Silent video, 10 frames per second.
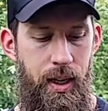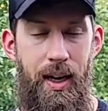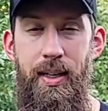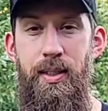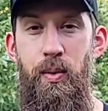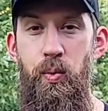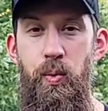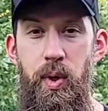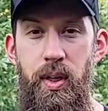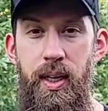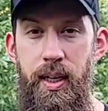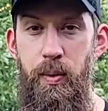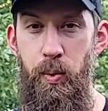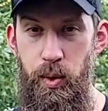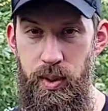and it has a really
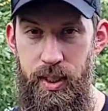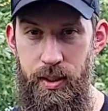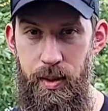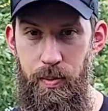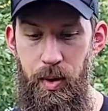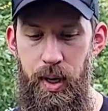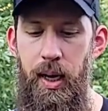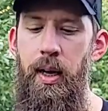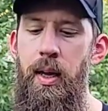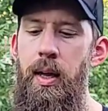good root system on it.